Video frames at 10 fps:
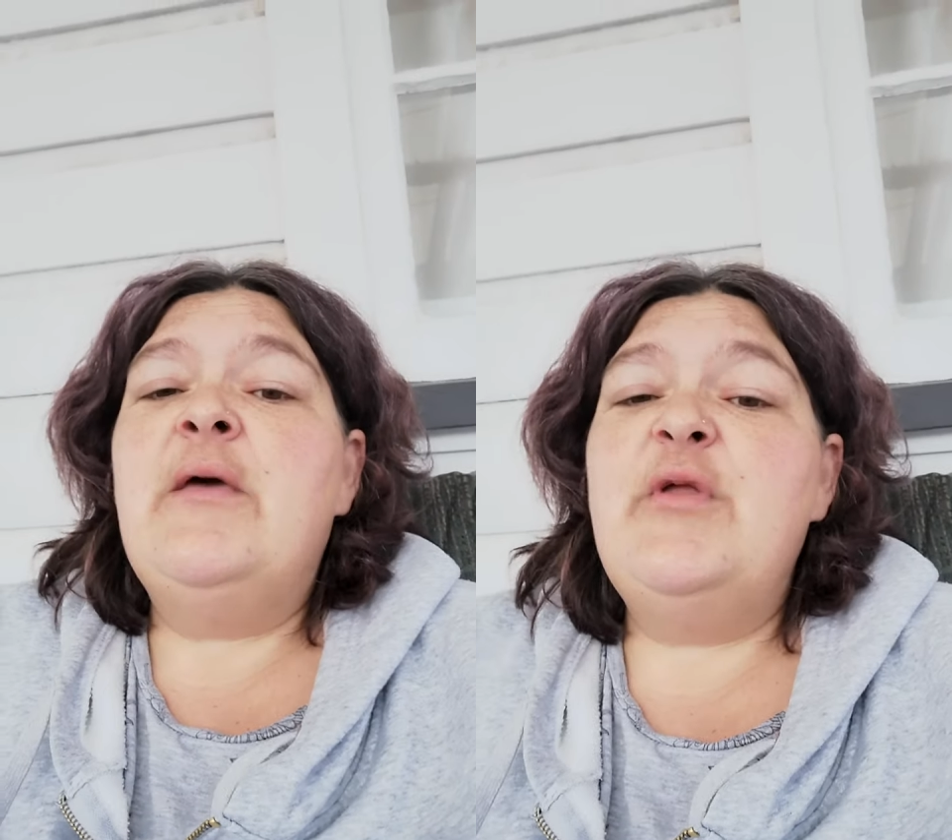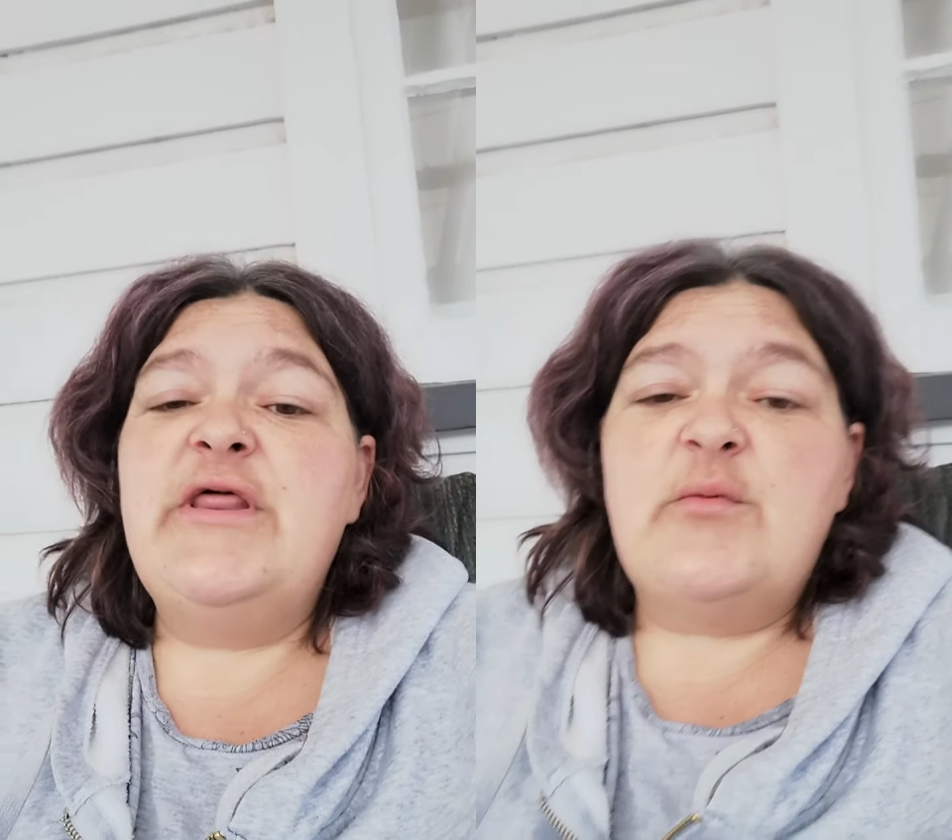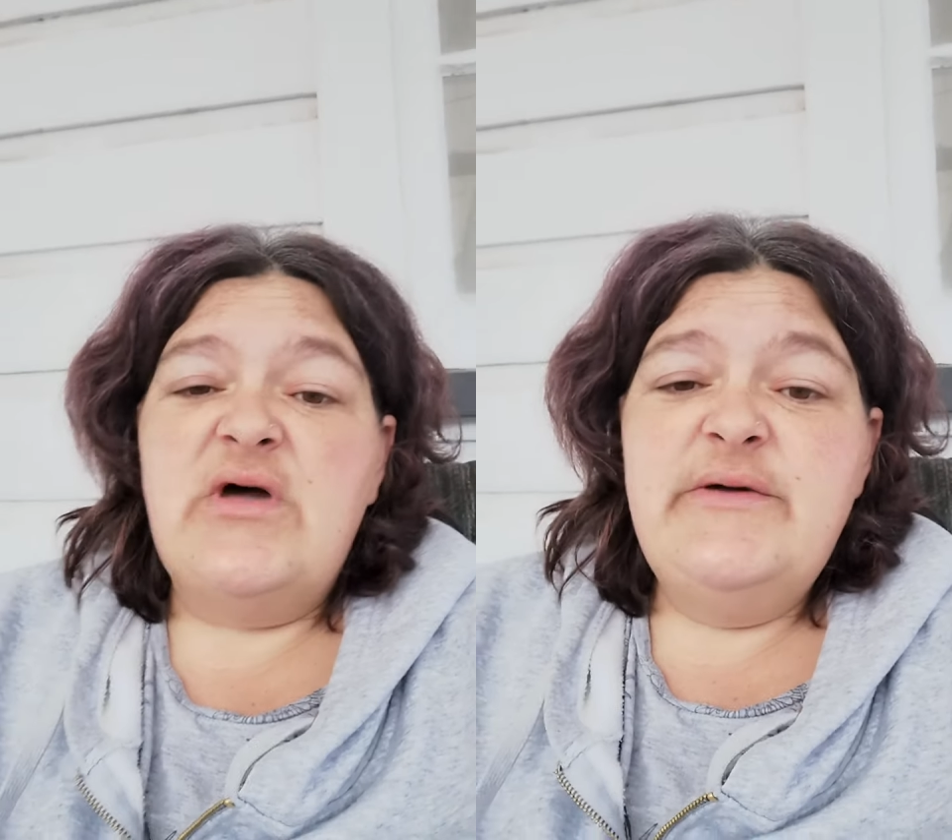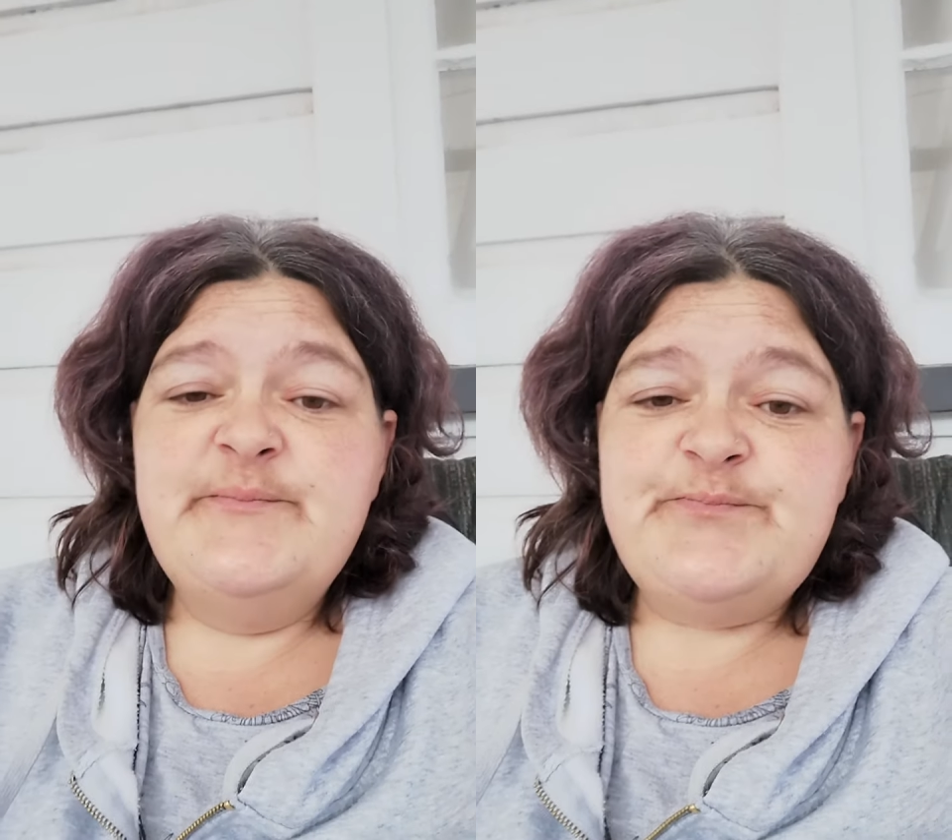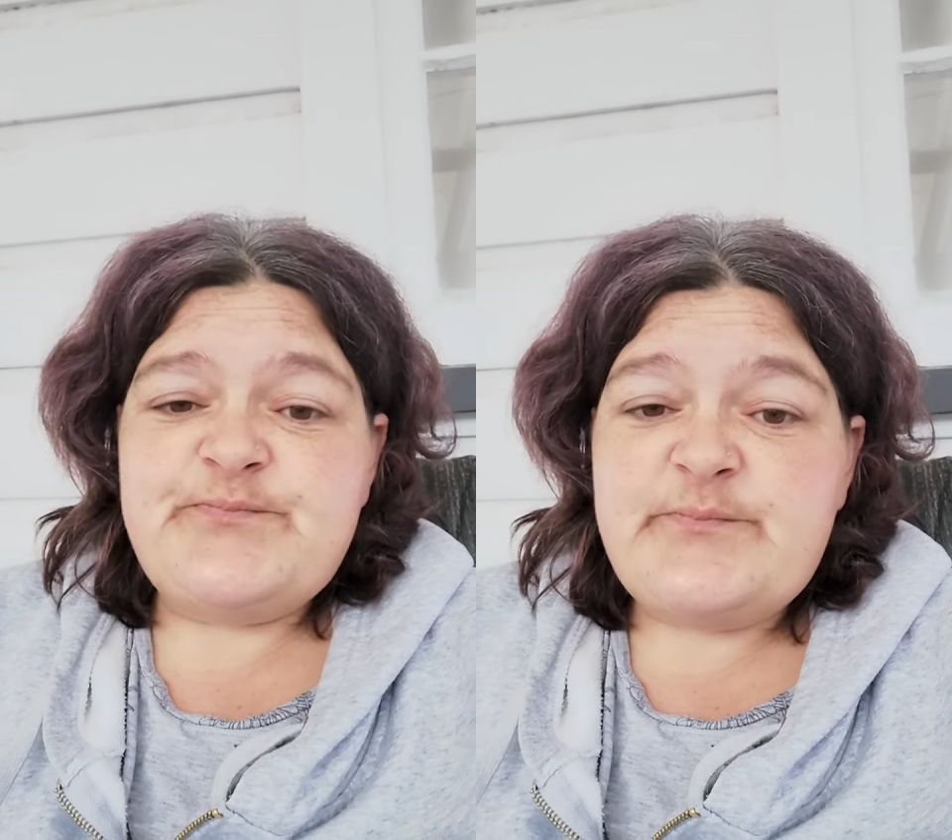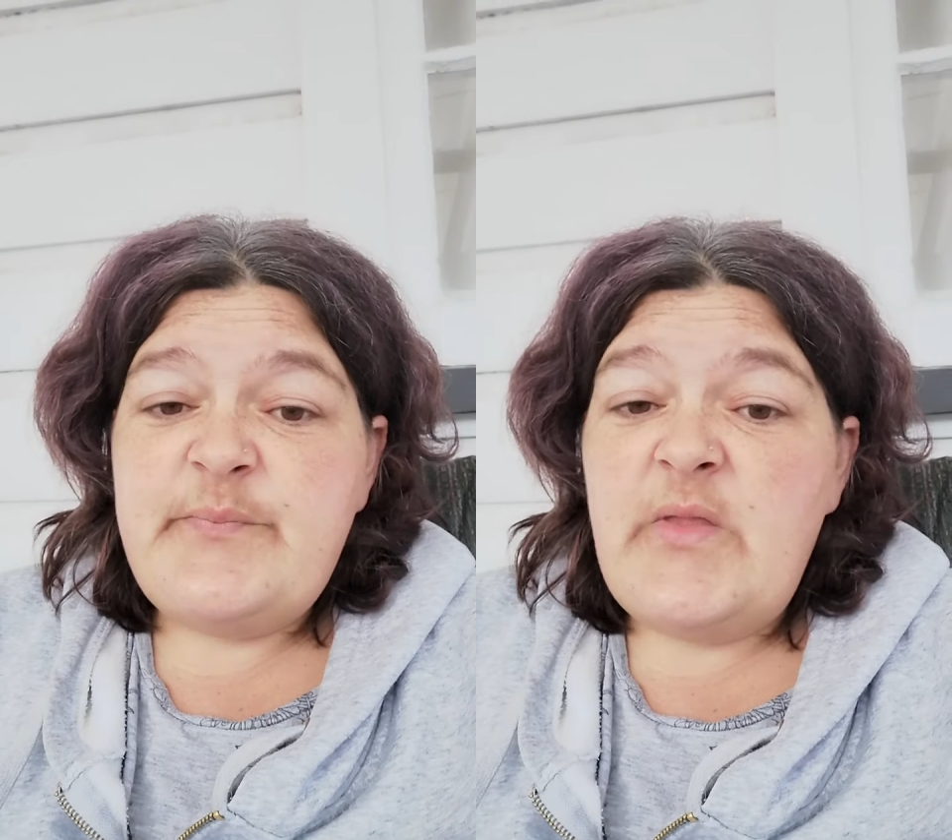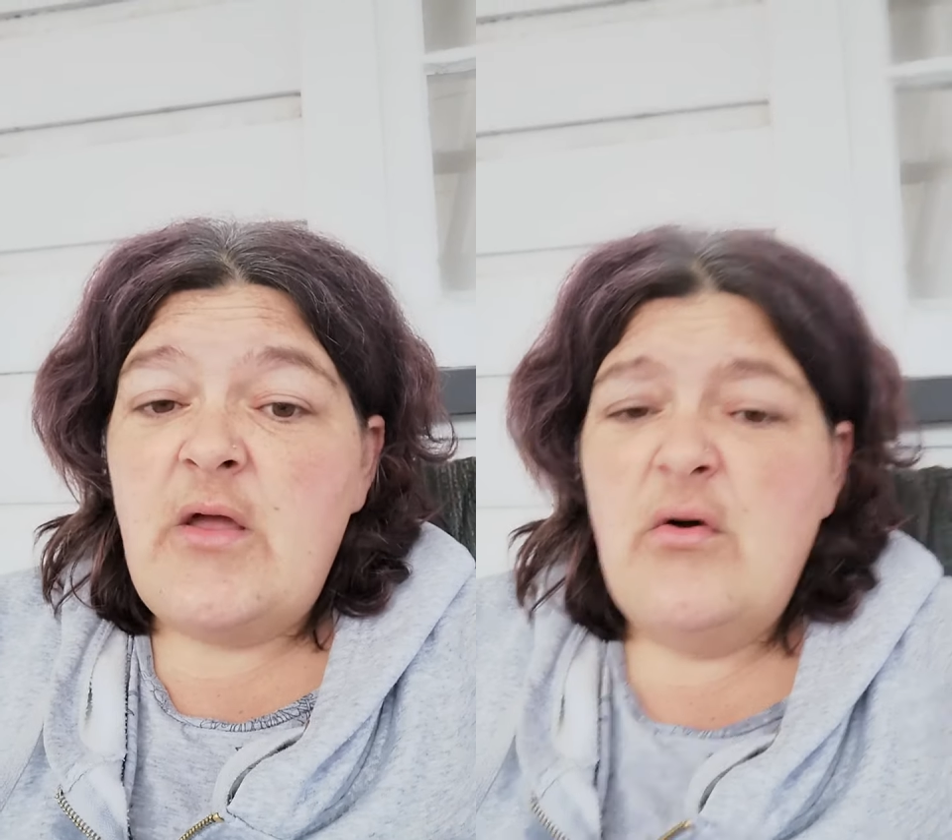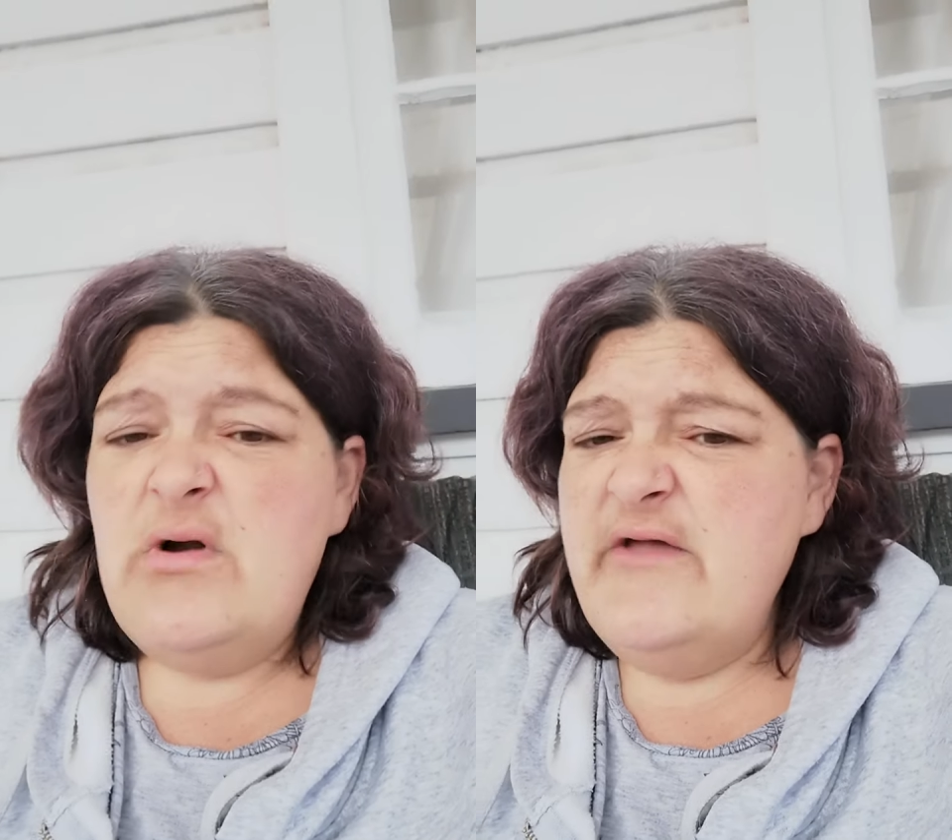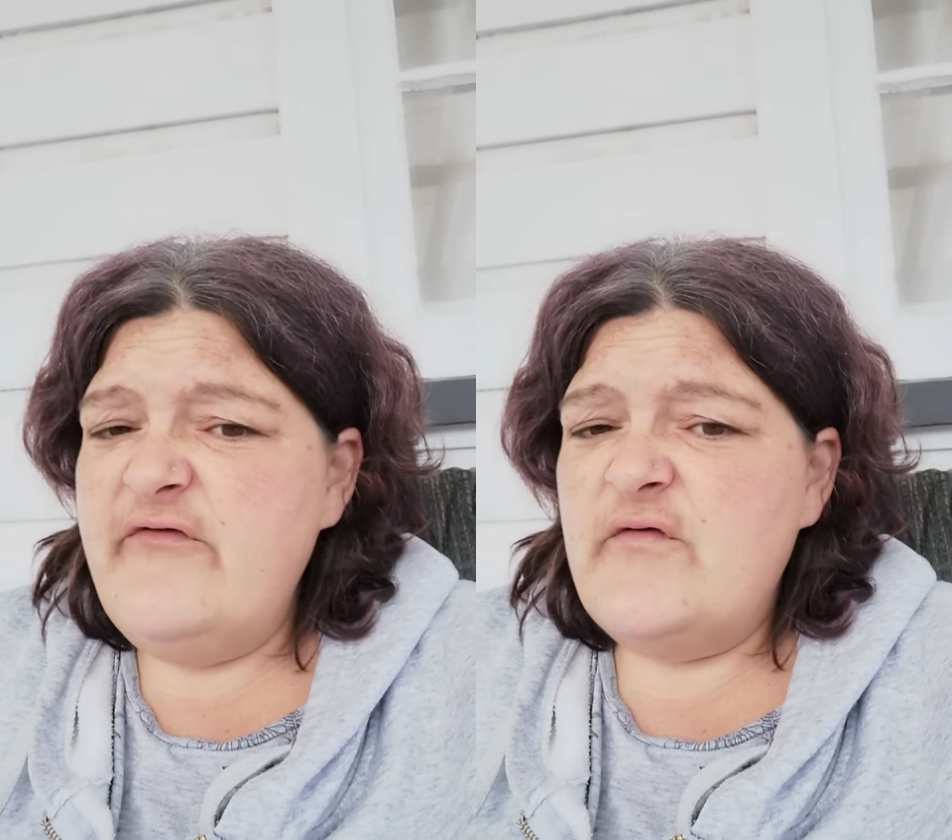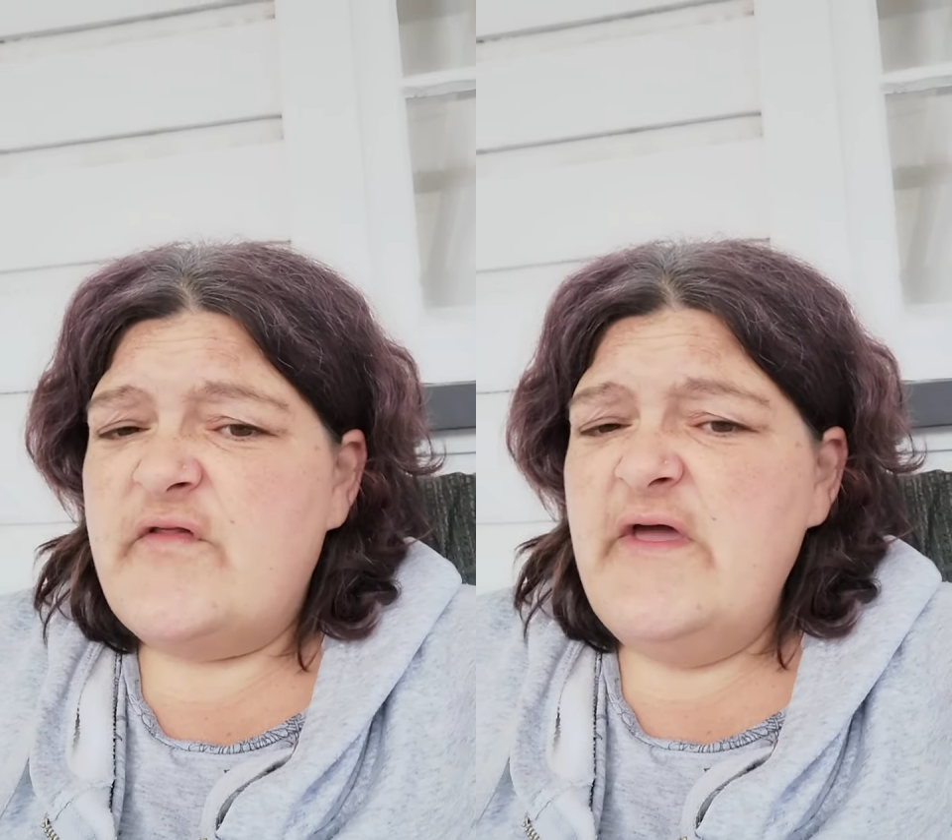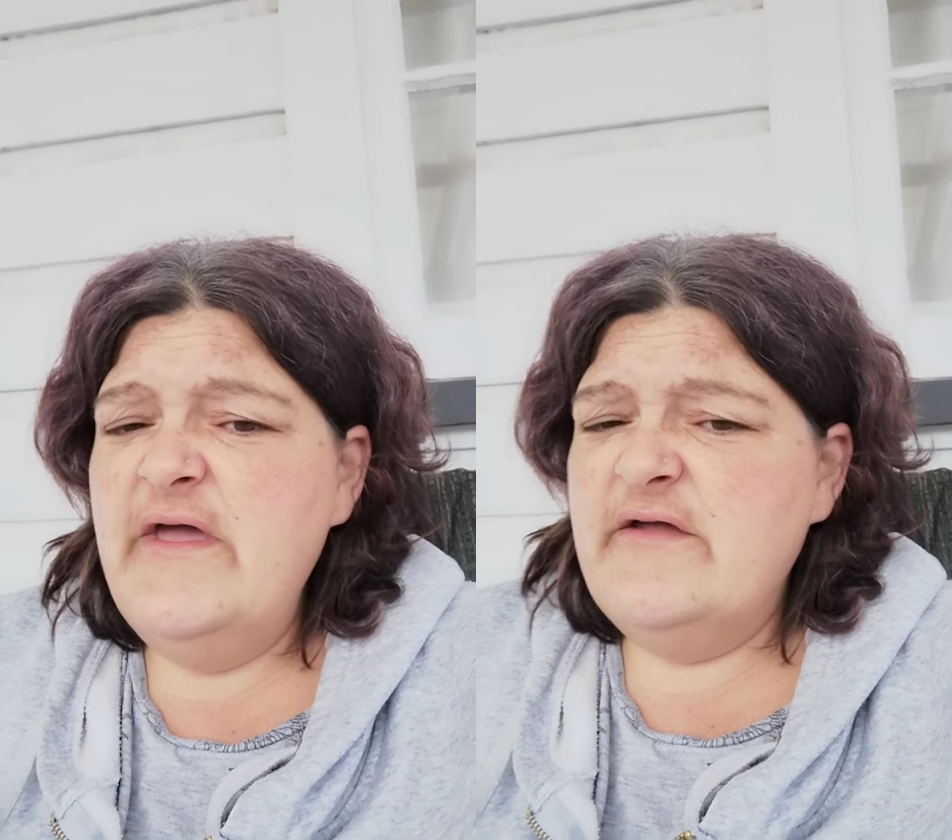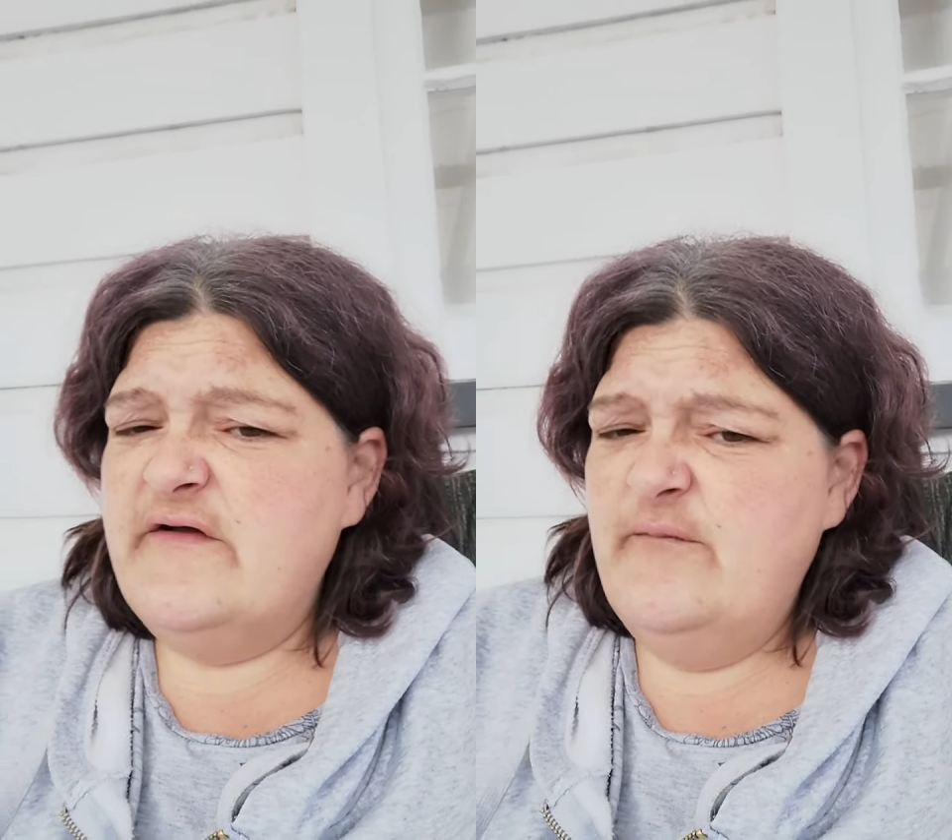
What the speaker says: But anyway, I'll leave you with that.